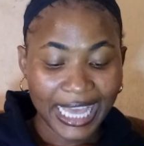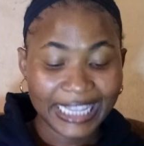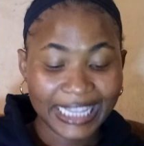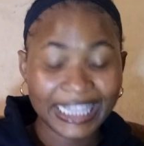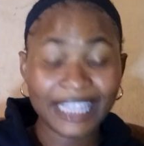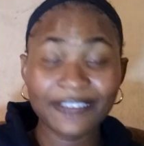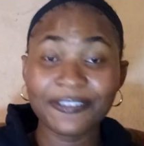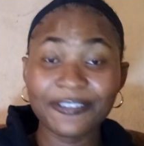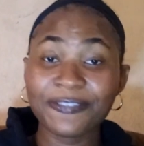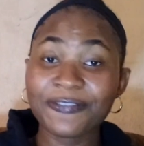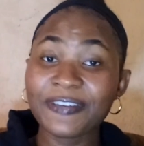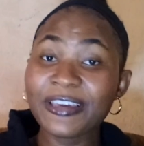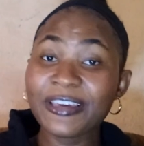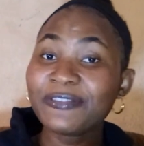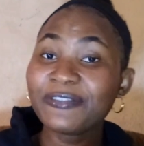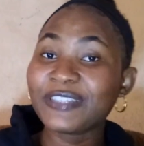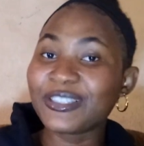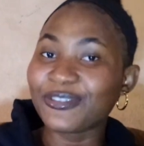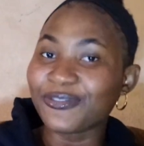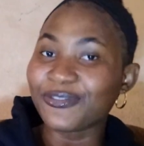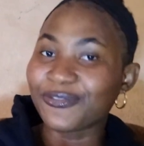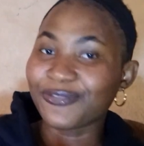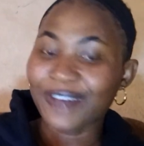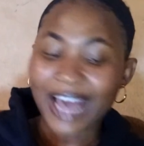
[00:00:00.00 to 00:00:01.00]
The
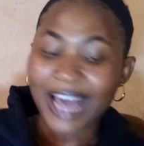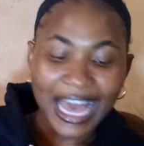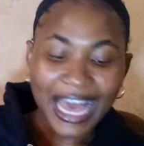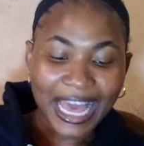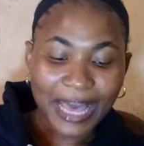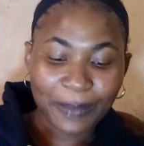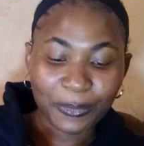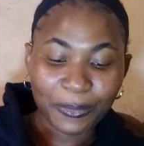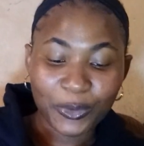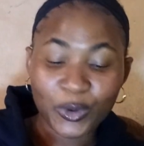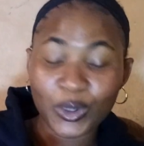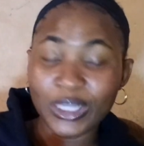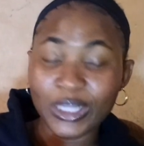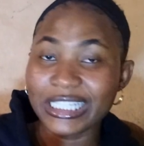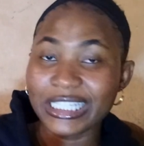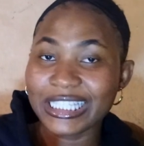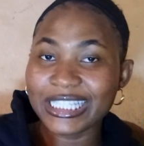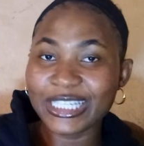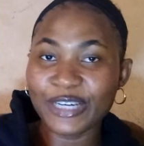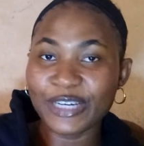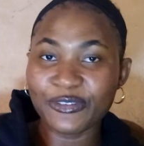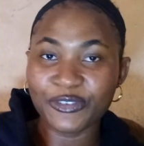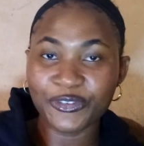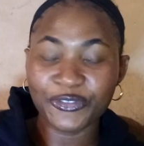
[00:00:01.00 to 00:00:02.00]
fifth
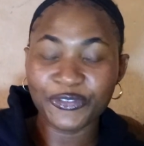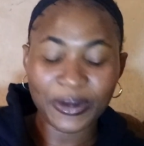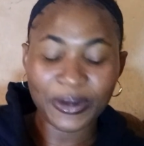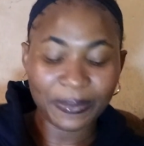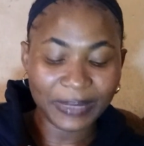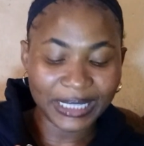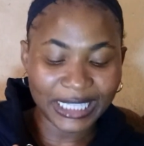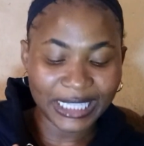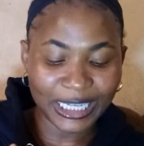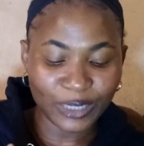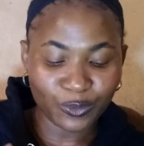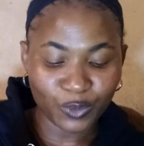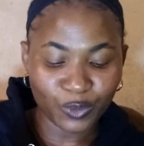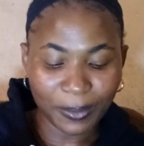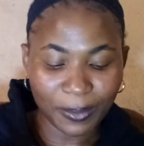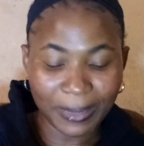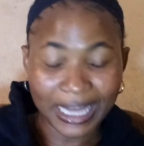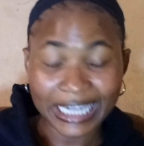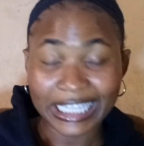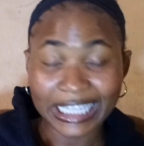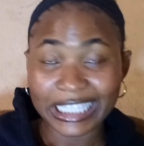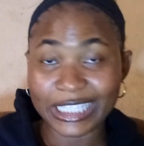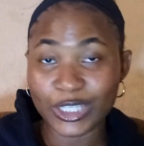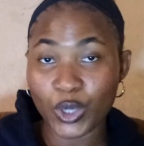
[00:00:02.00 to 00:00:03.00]
quality of a feminine
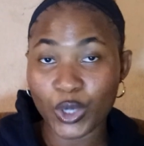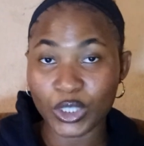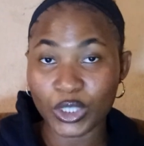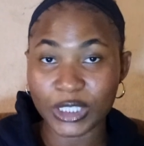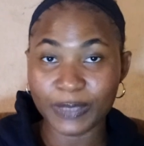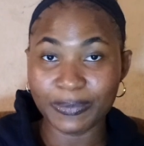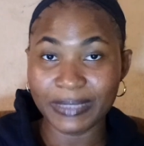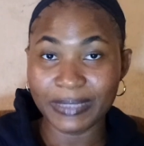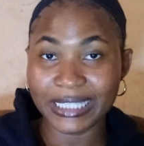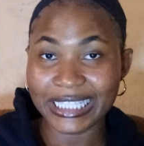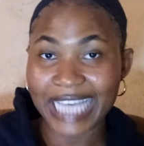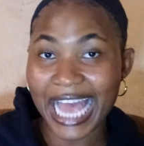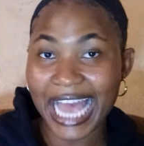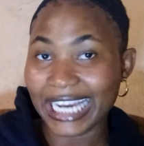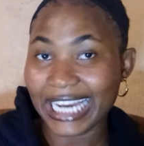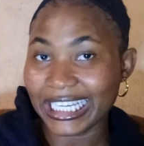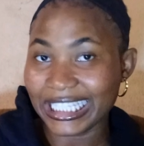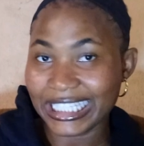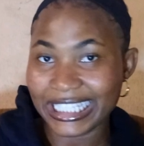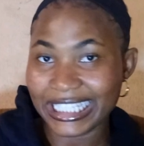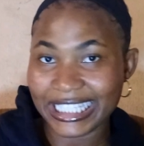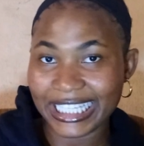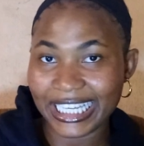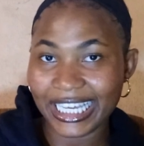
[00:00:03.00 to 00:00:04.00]
woman is
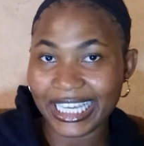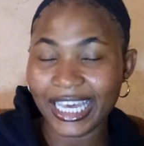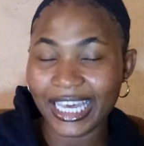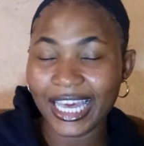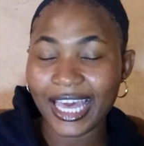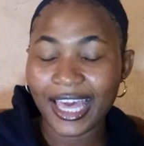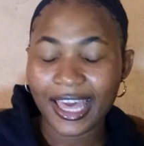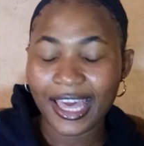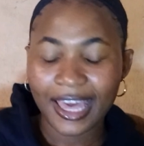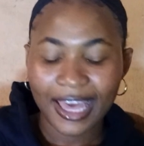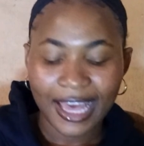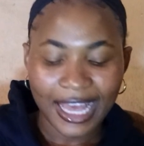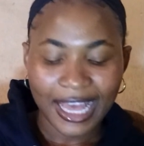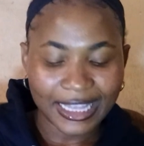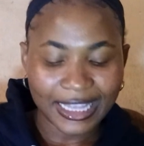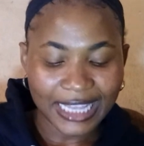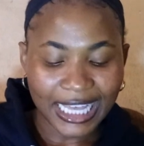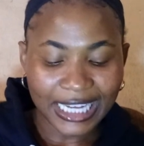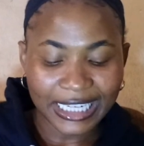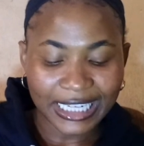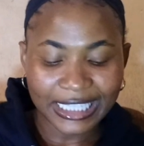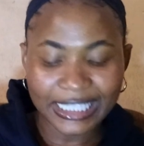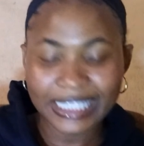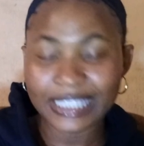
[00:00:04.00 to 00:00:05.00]
hospitality, and
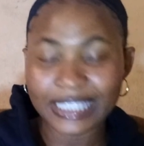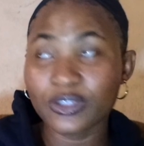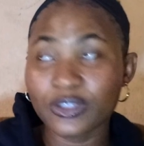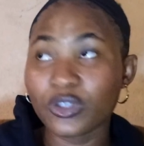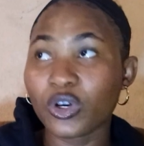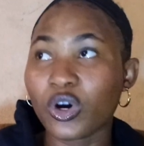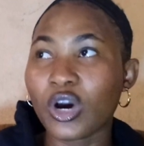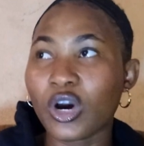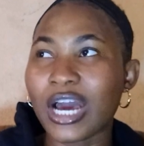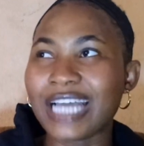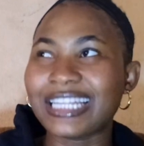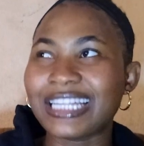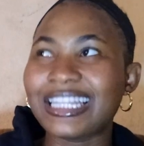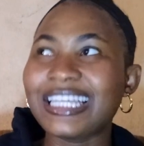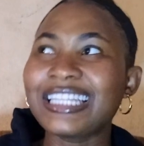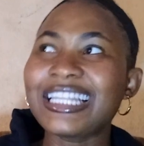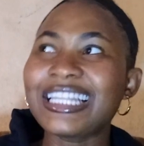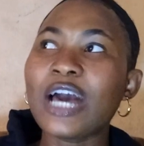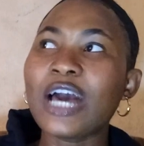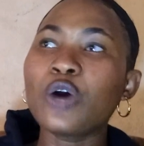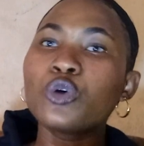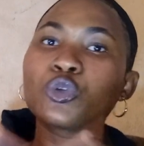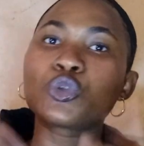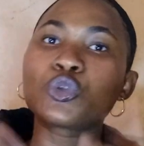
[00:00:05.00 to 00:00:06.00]
that is I think
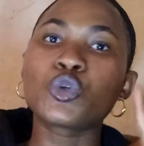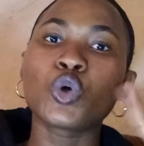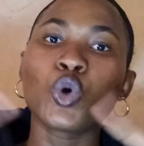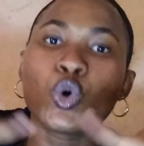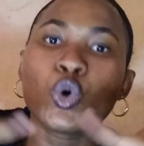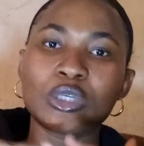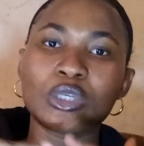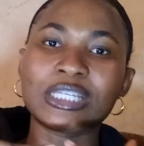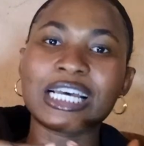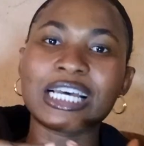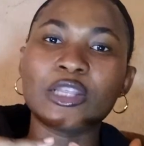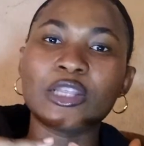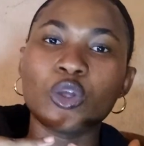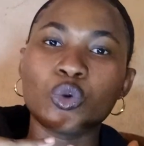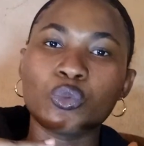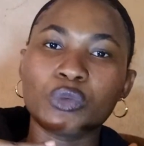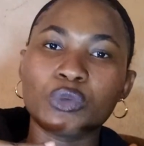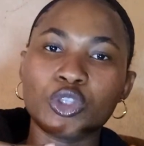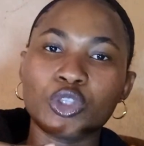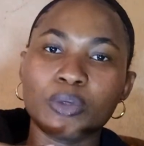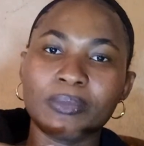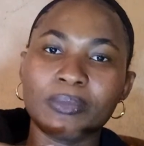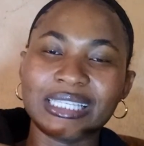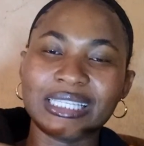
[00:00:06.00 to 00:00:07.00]
that also goes along with
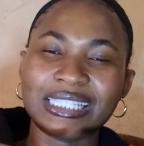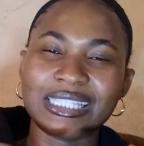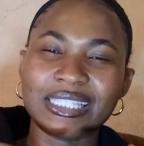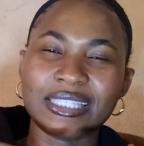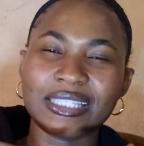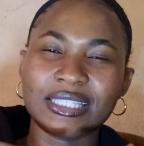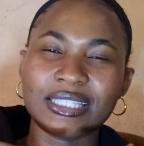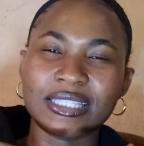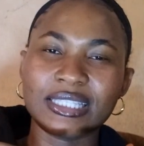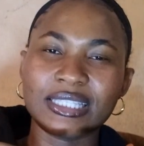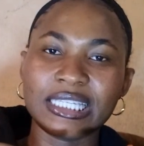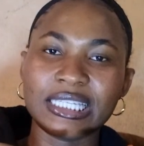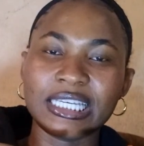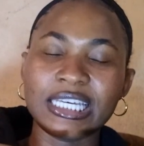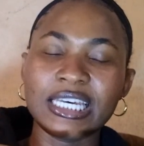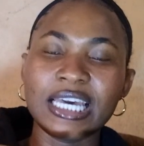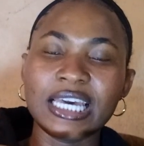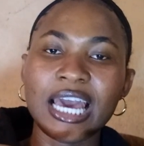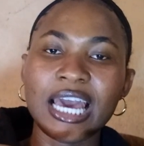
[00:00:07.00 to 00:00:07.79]
domesticity,